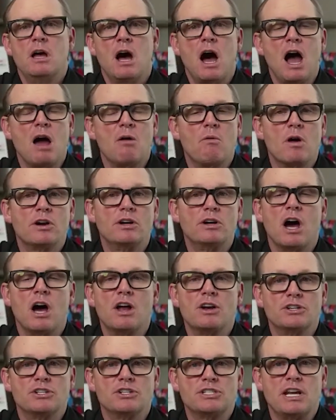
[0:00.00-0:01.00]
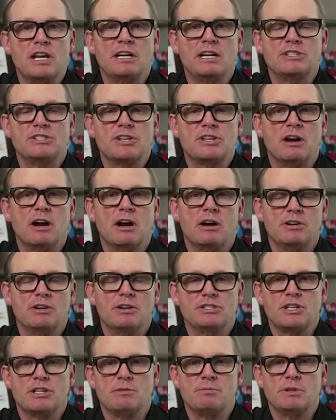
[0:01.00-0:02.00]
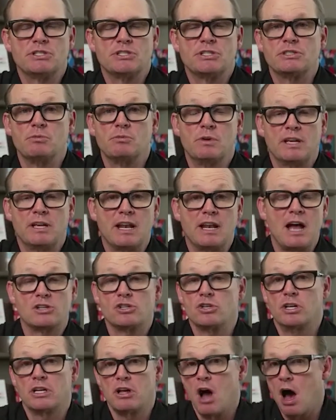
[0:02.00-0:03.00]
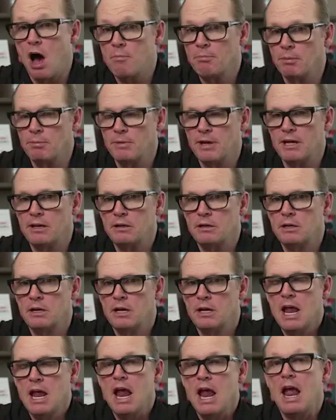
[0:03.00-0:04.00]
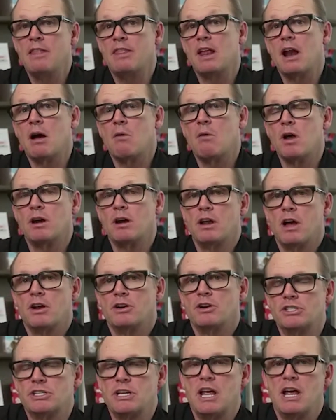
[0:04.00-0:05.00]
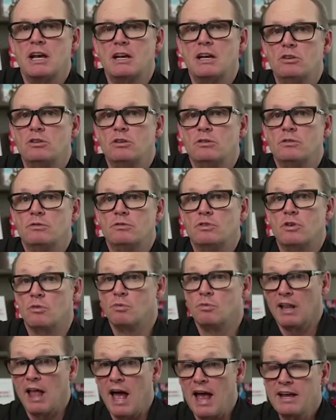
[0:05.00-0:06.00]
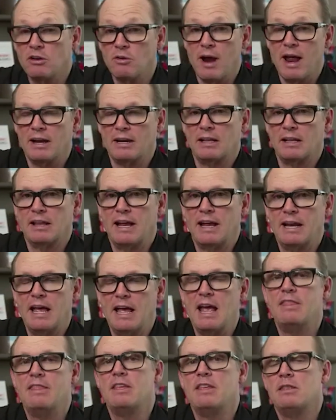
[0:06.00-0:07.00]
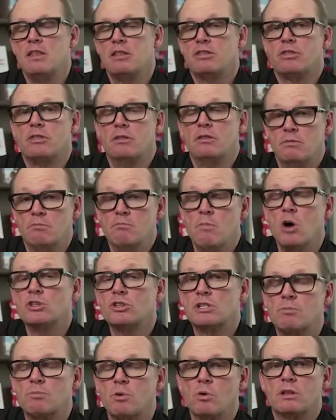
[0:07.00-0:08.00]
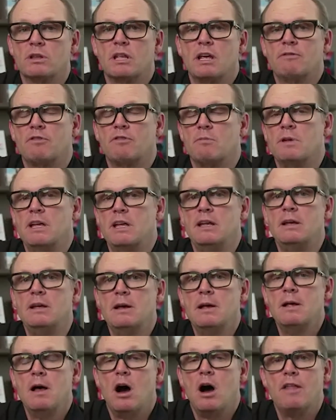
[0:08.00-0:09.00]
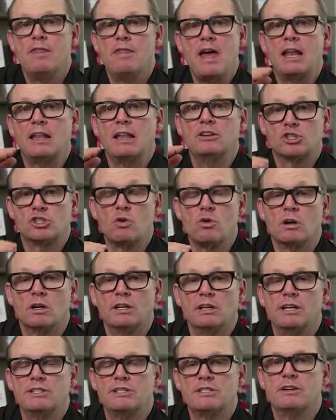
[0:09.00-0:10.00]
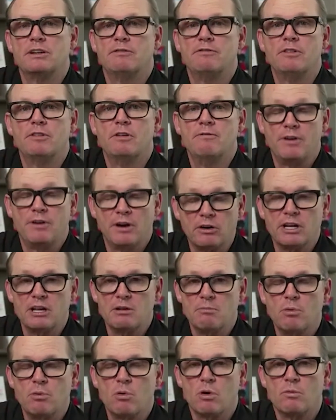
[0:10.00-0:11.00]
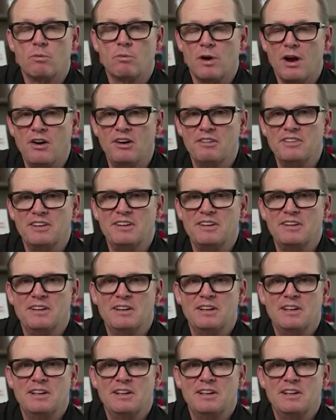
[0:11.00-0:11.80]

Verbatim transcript: I wanted to understand is there areas of the business that we could actually complement? And then I wanted to understand could we like Grant and Elena? And then the most important thing for me on that short list of very important, relevant